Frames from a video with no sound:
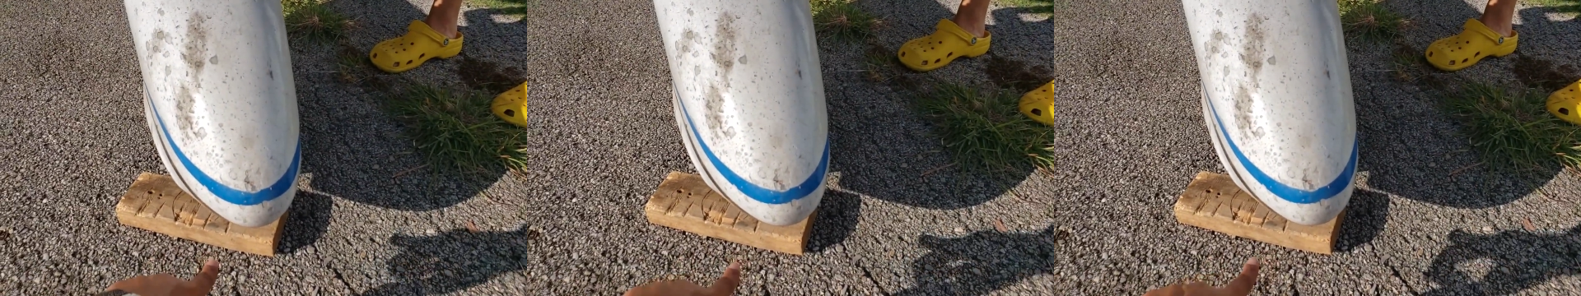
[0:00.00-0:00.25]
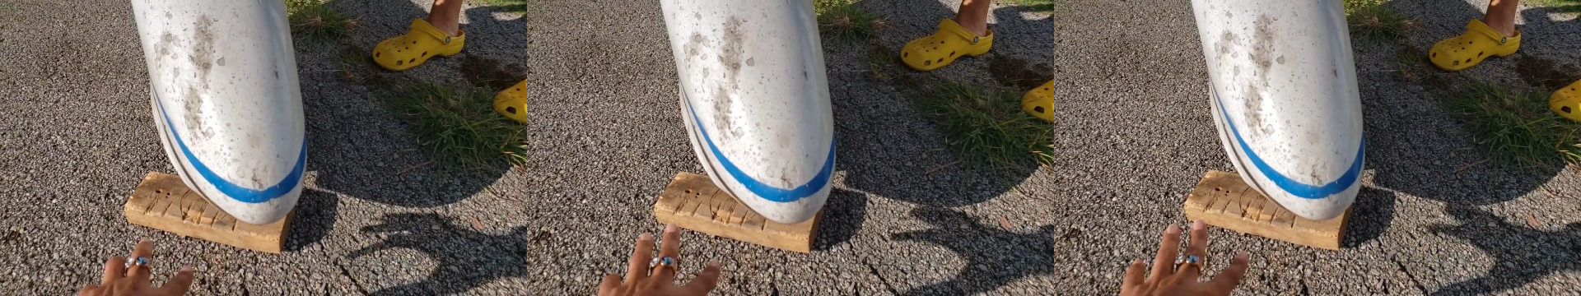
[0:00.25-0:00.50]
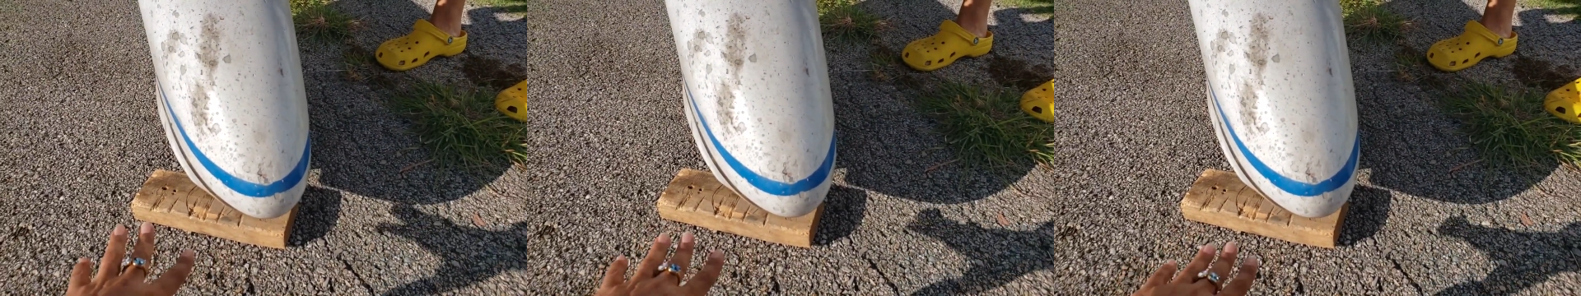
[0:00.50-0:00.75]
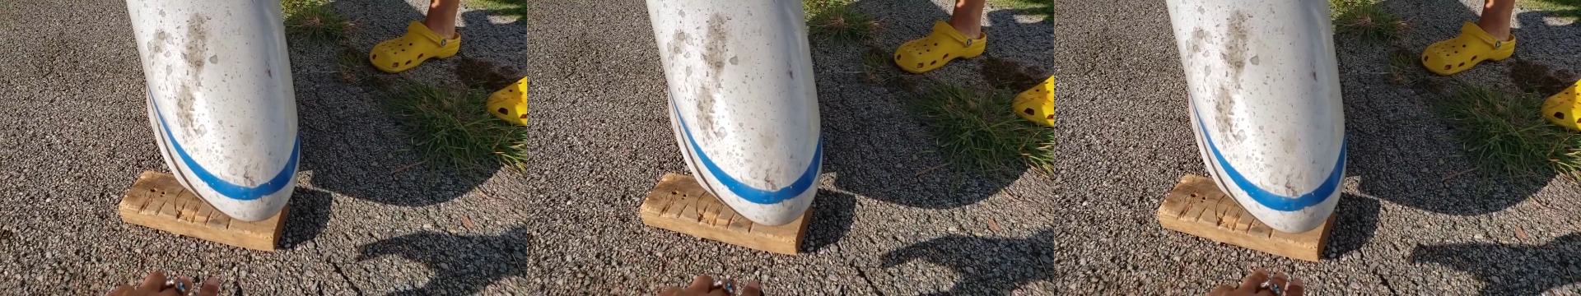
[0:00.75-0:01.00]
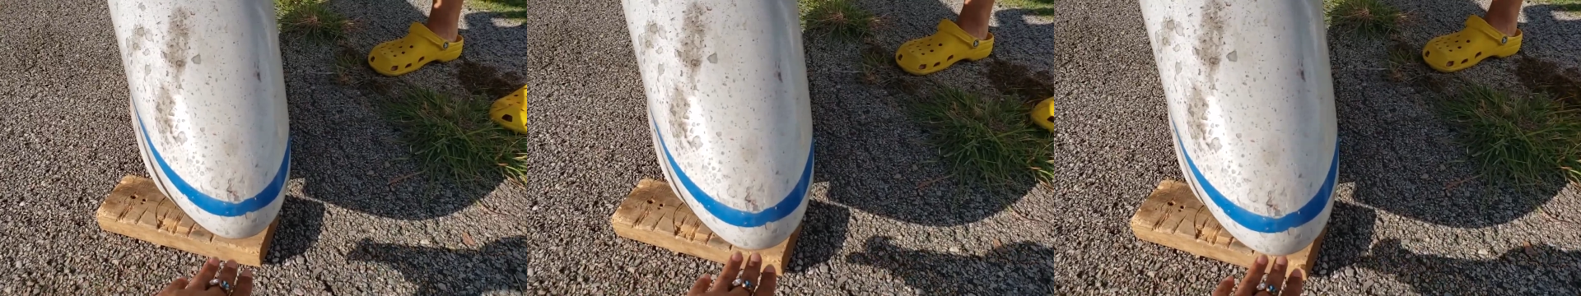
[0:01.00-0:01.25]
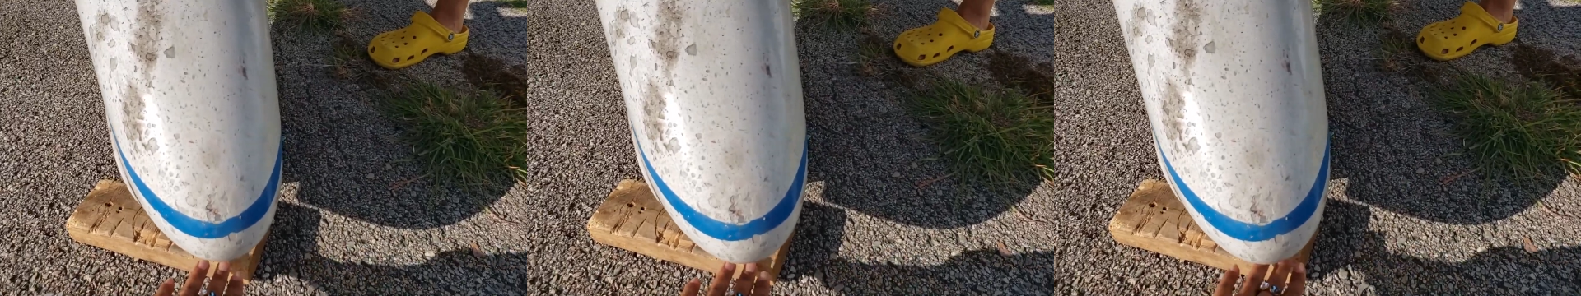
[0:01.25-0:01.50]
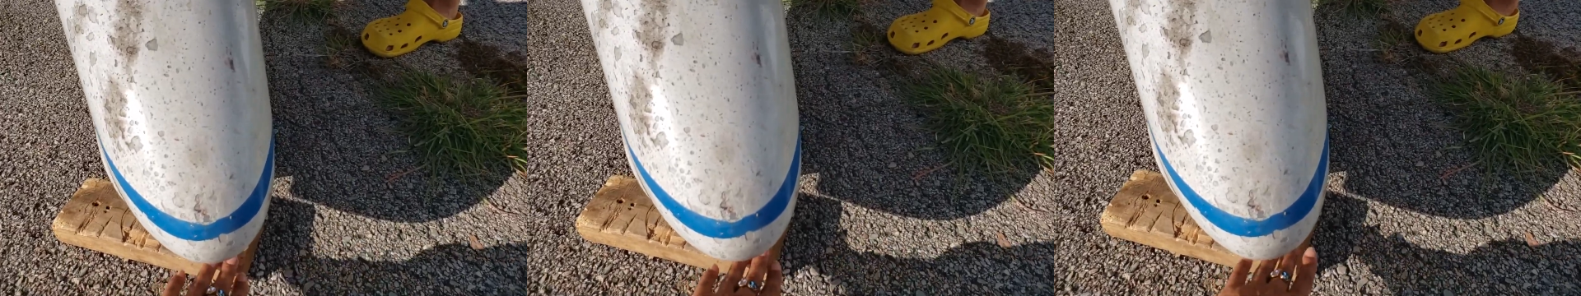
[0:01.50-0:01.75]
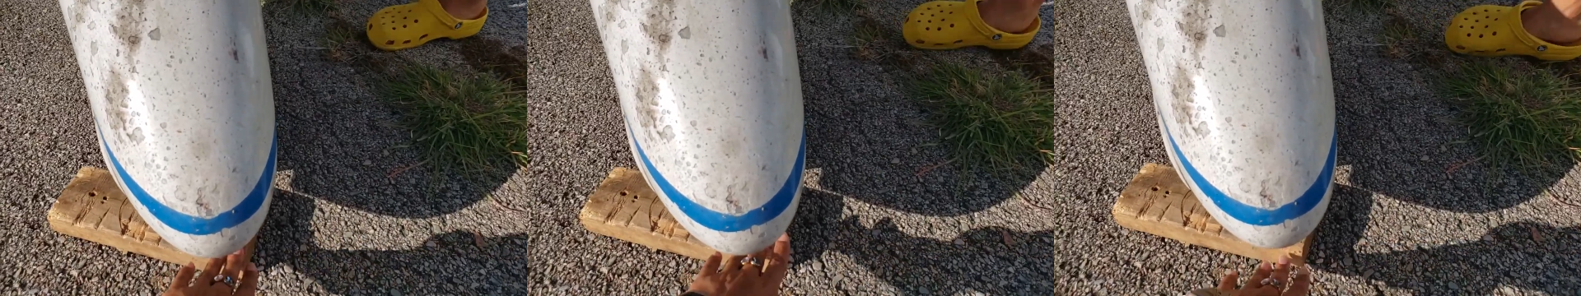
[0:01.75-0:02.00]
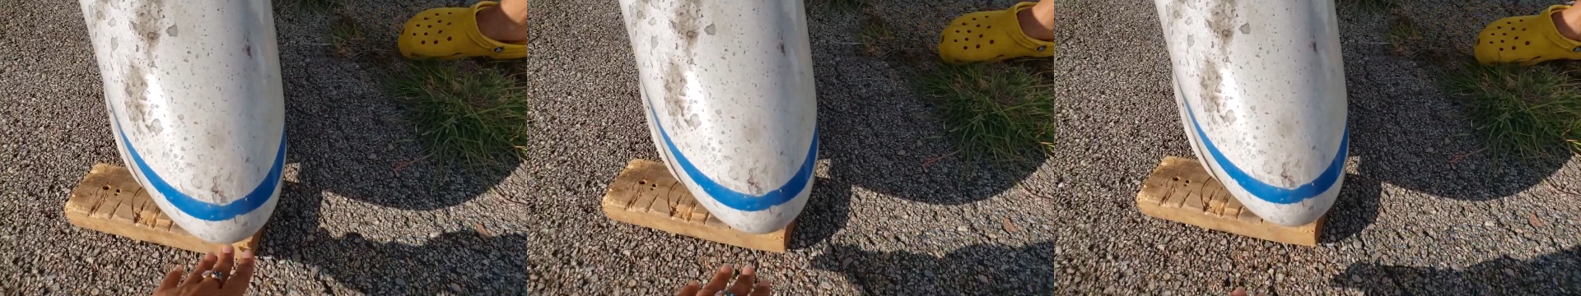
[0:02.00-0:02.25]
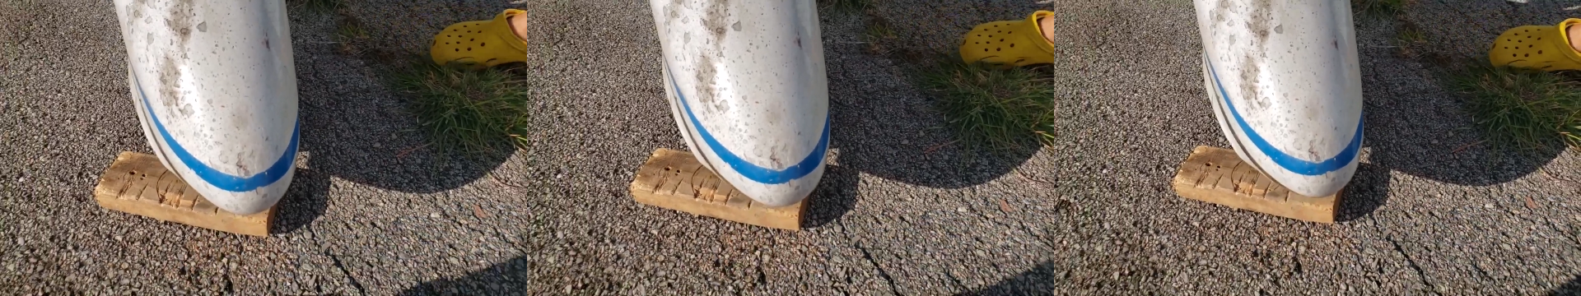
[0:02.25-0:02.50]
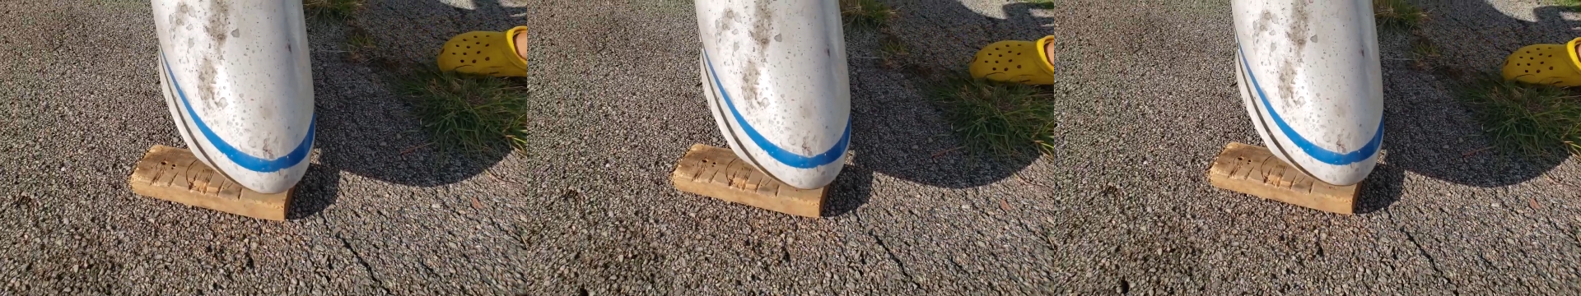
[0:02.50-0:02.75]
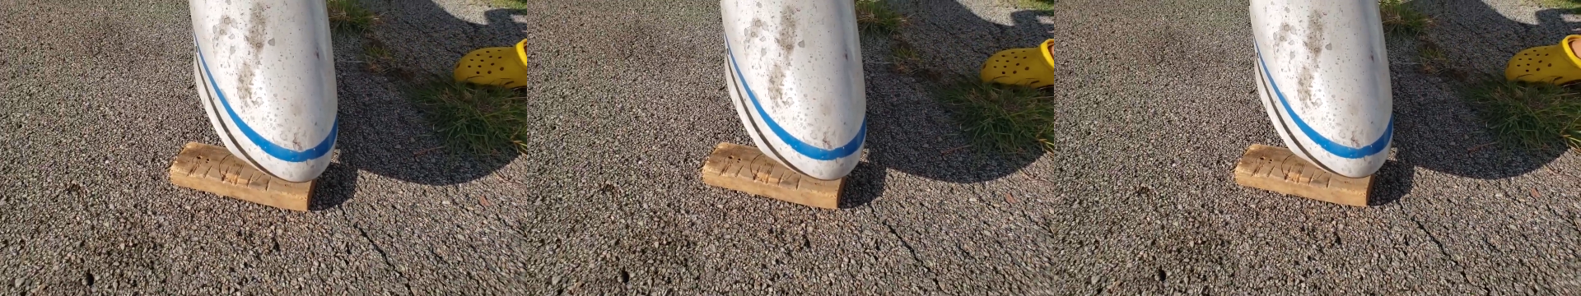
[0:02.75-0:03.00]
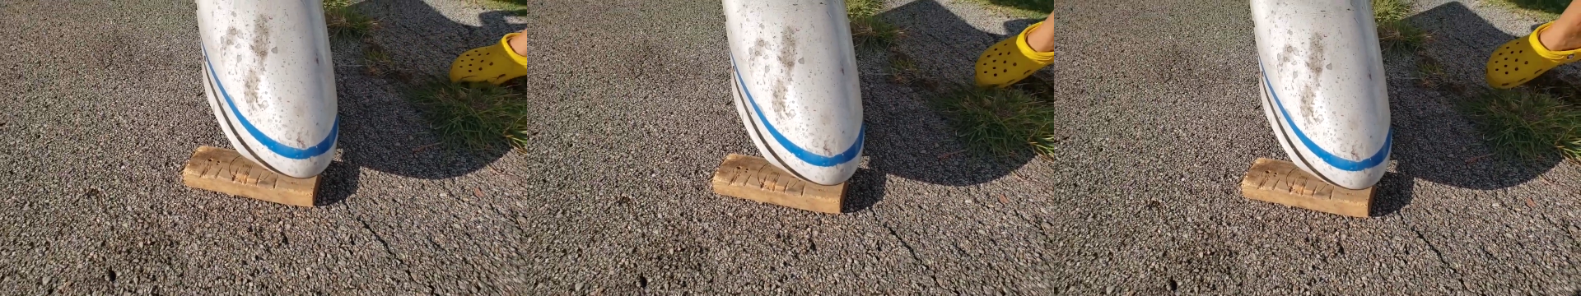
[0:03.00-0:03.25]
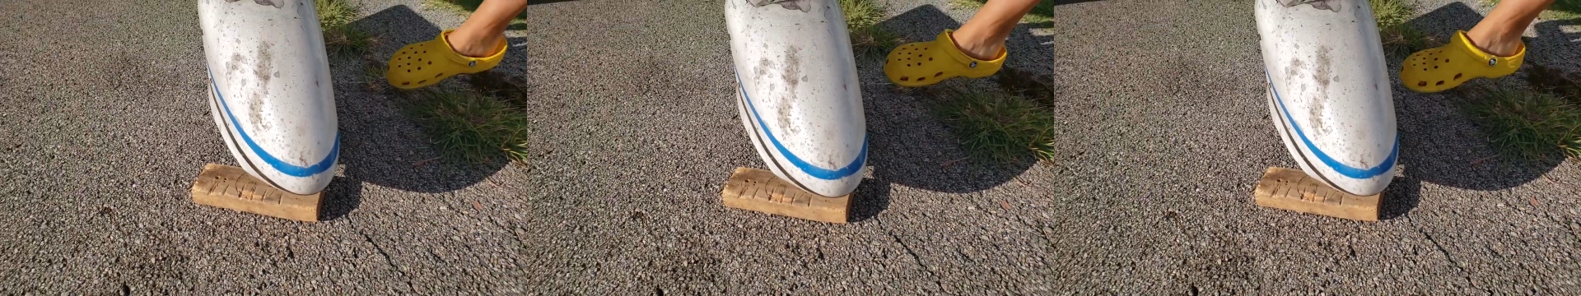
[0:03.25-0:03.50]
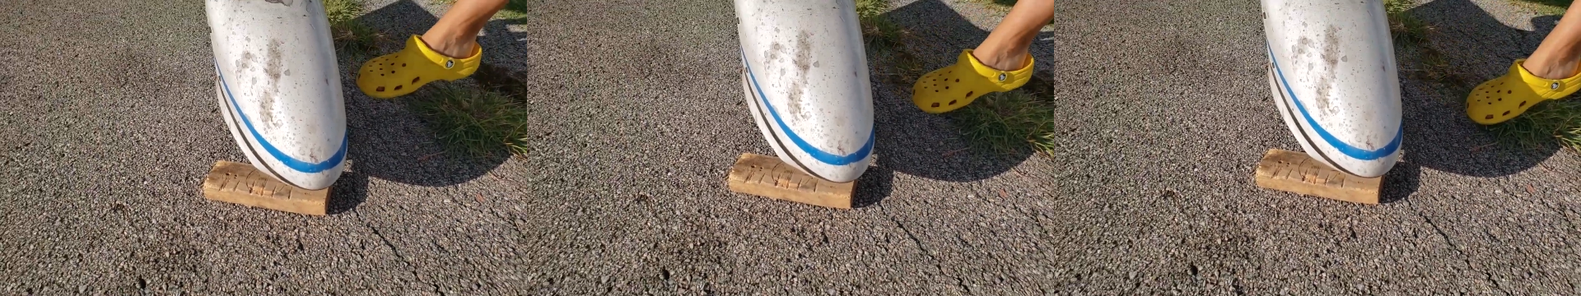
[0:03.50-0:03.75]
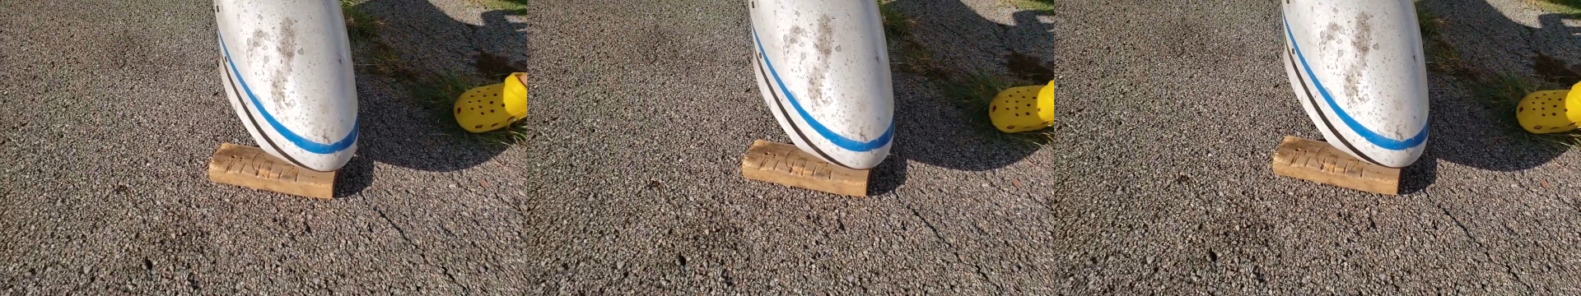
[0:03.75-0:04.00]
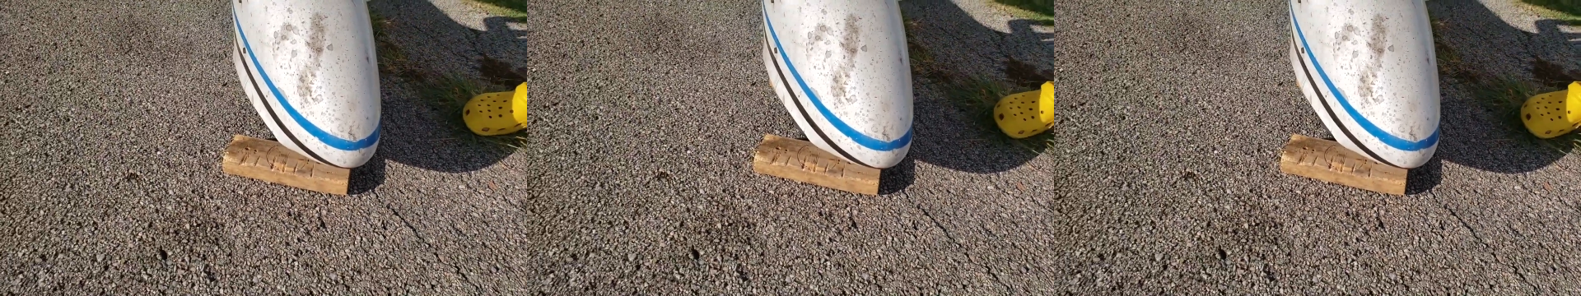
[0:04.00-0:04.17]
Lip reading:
Nobody's mouth can be seen.